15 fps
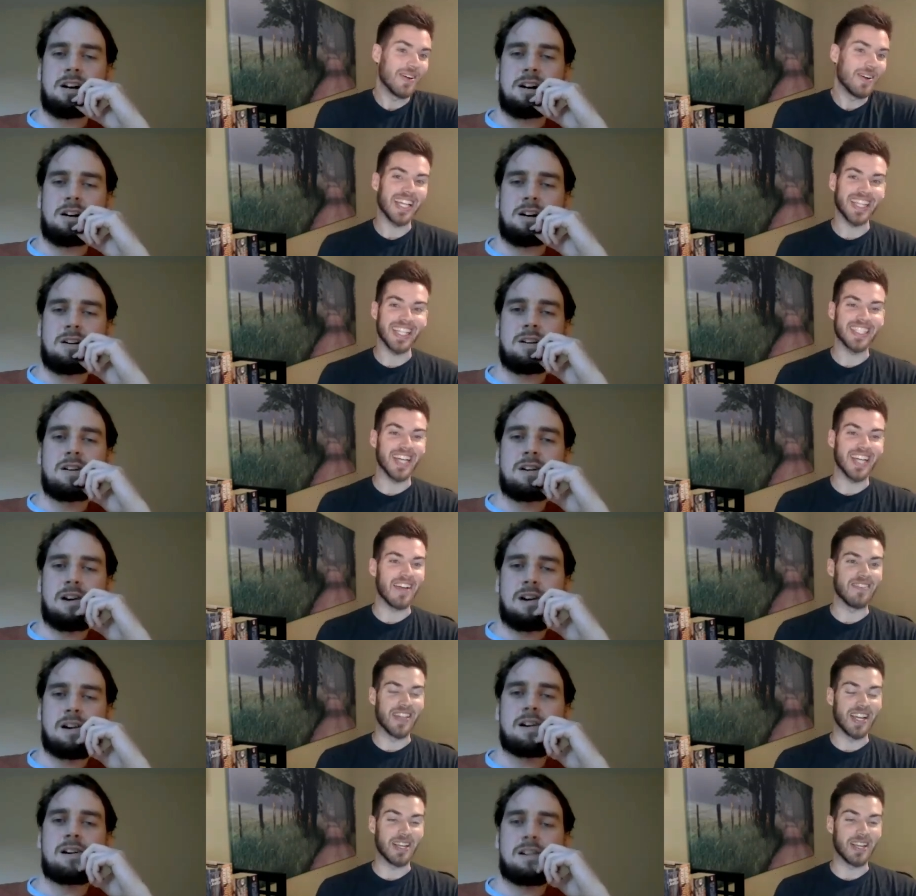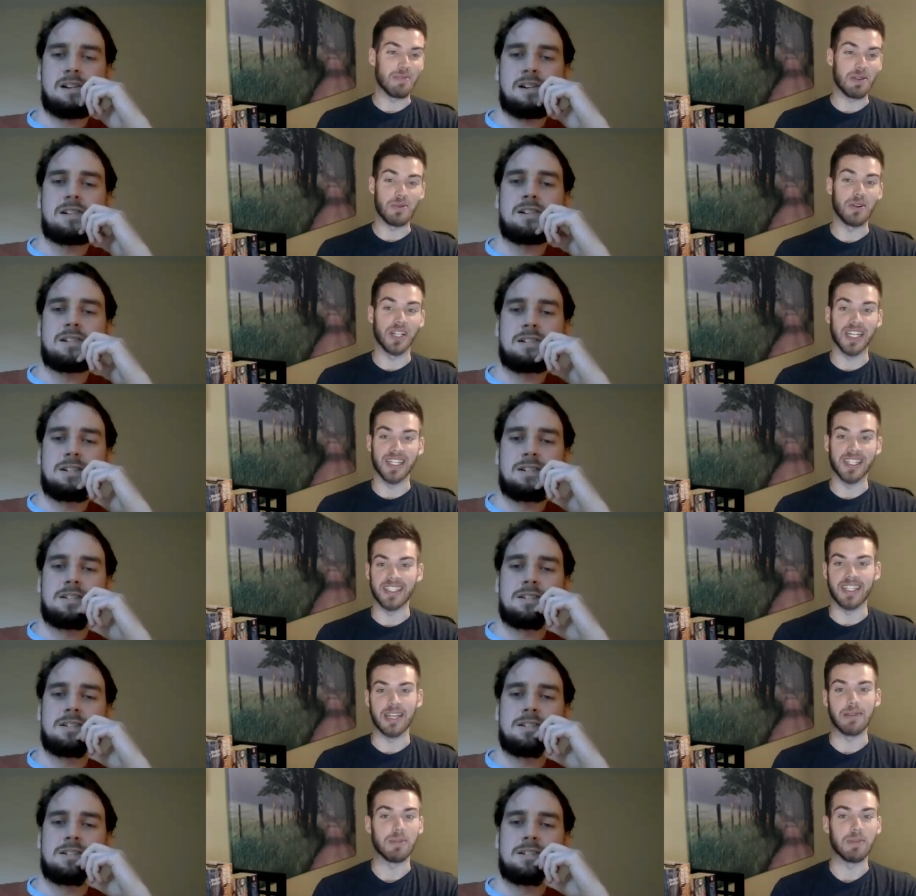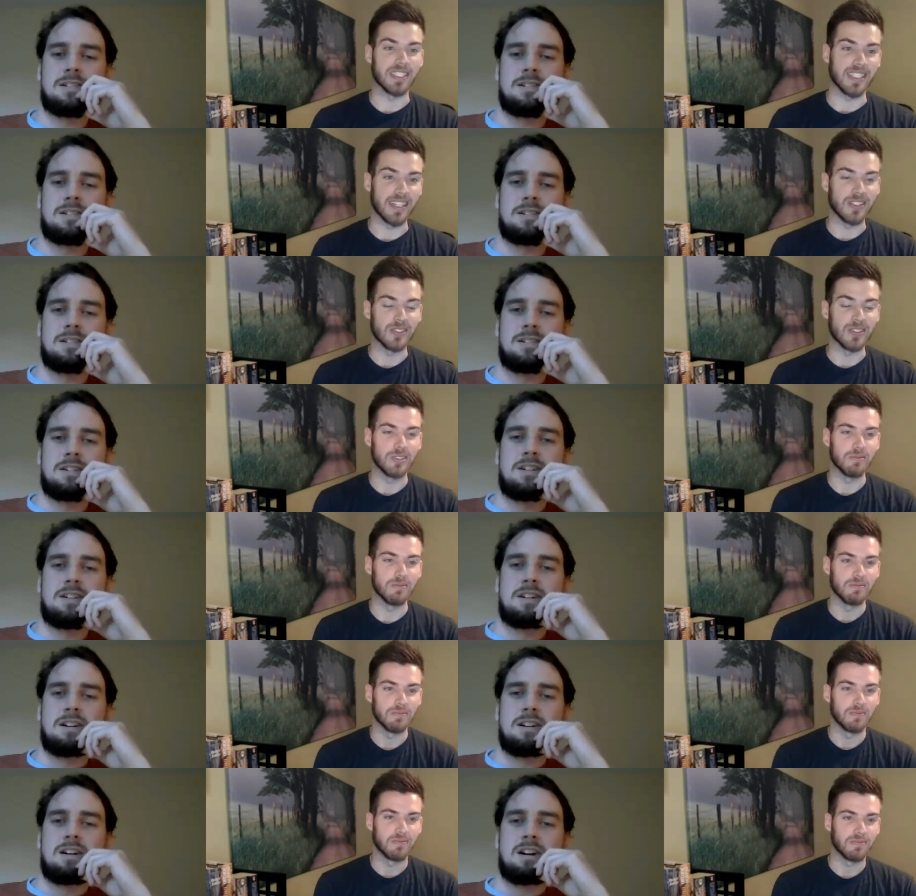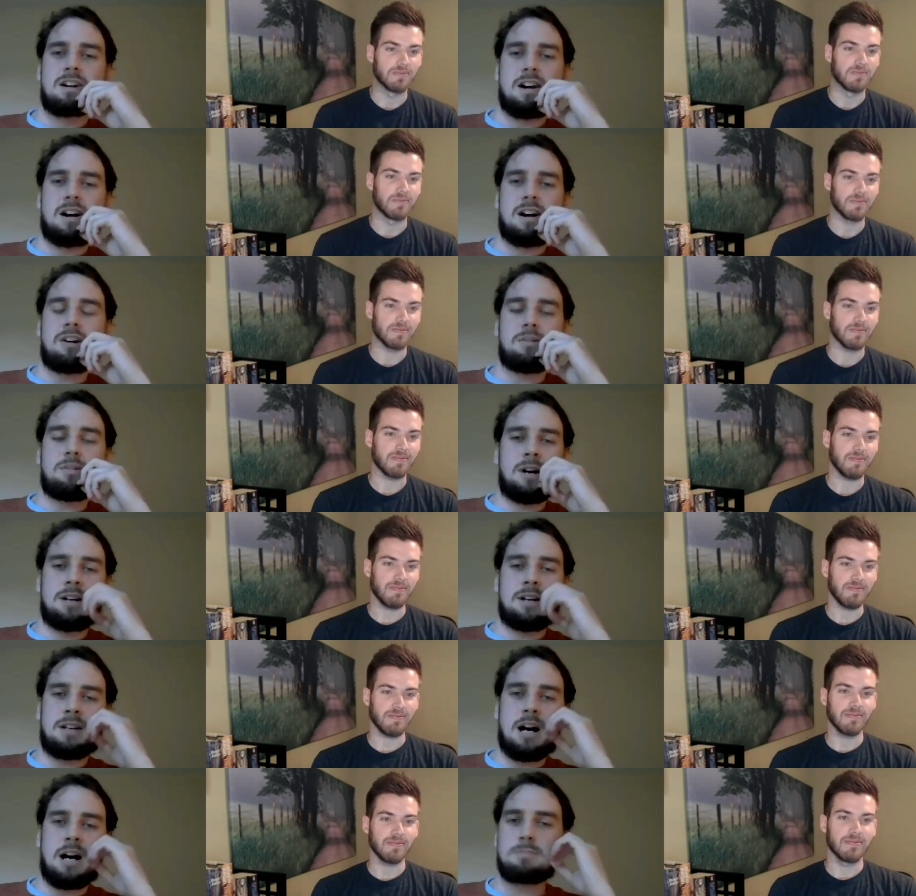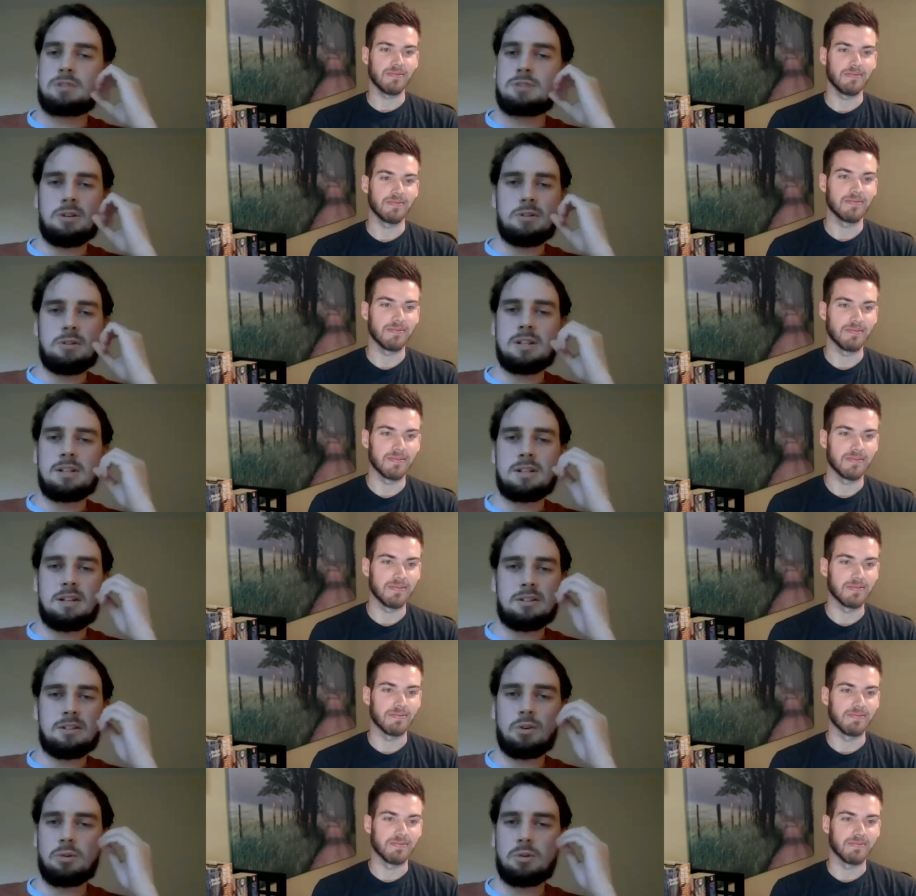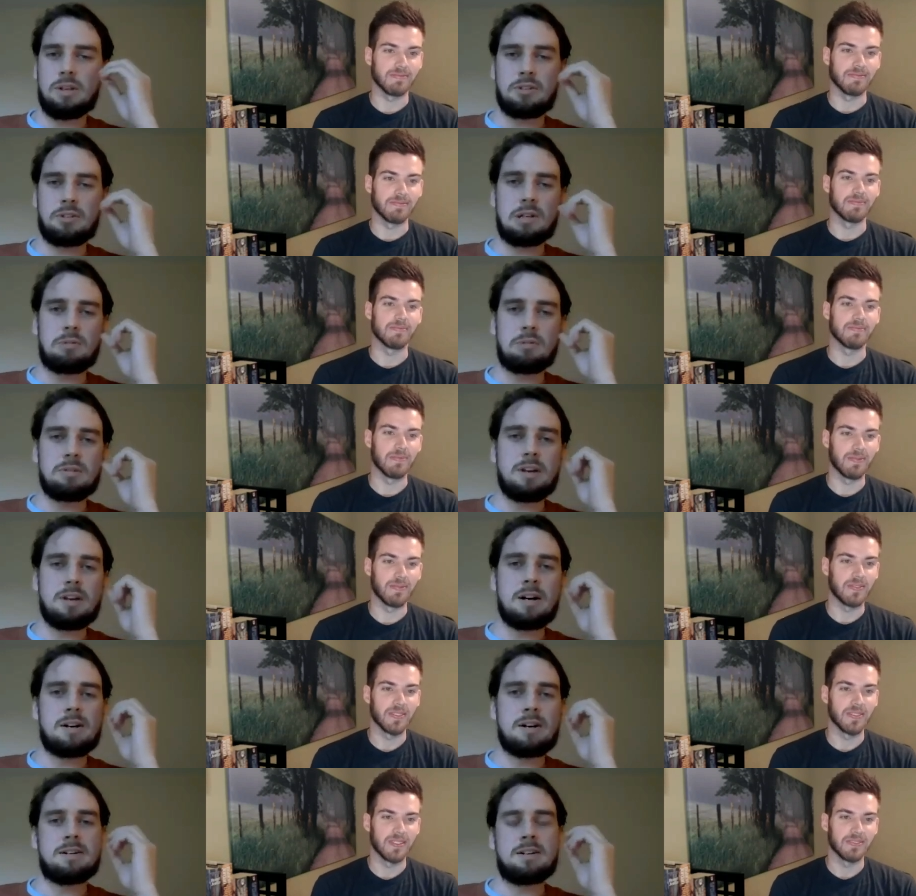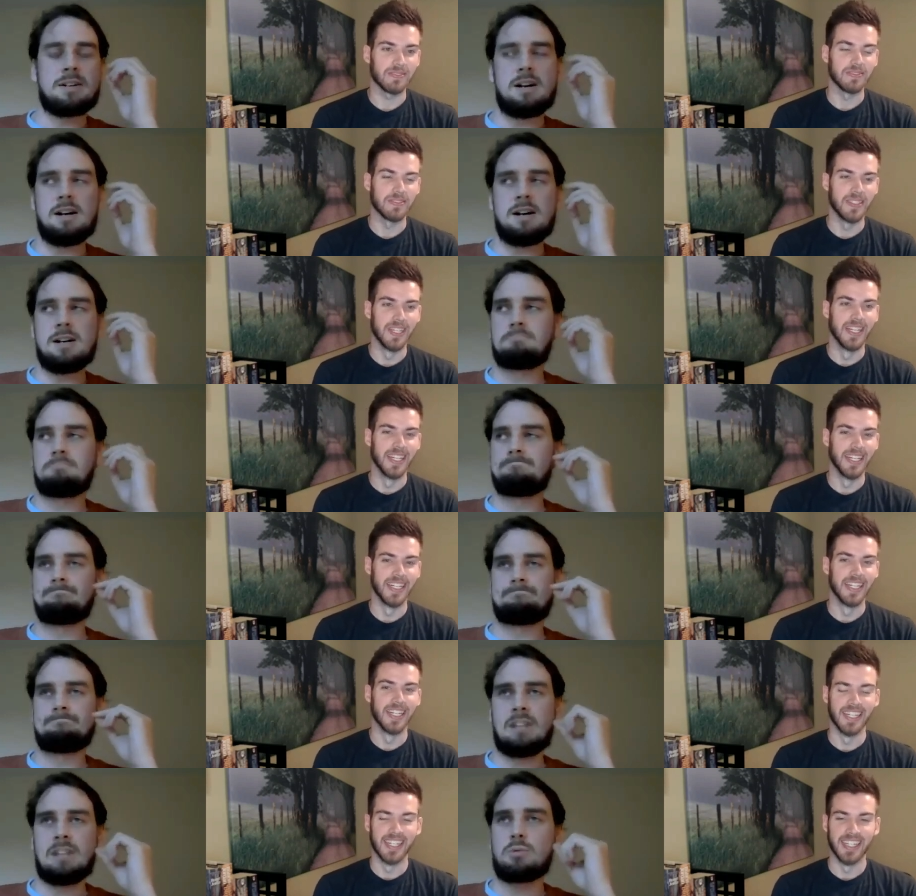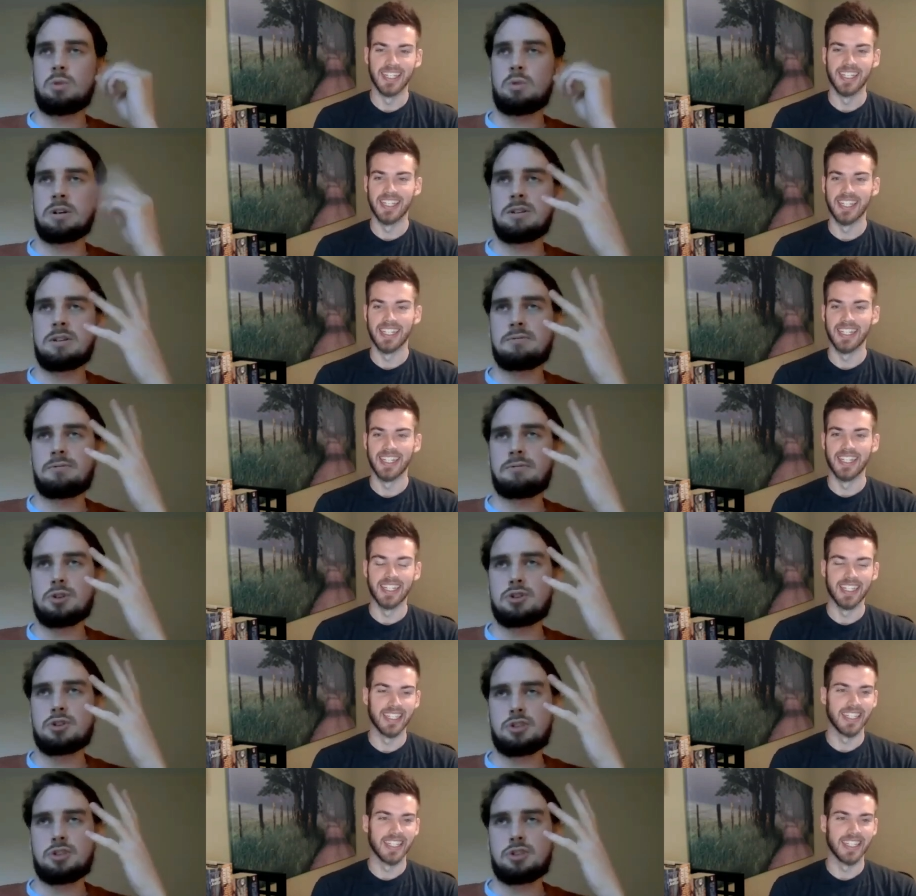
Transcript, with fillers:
Speaker 1: but at the time they can be really good stepping
Speaker 2: stones oh man absolutely i totally agree with that um, like one of the first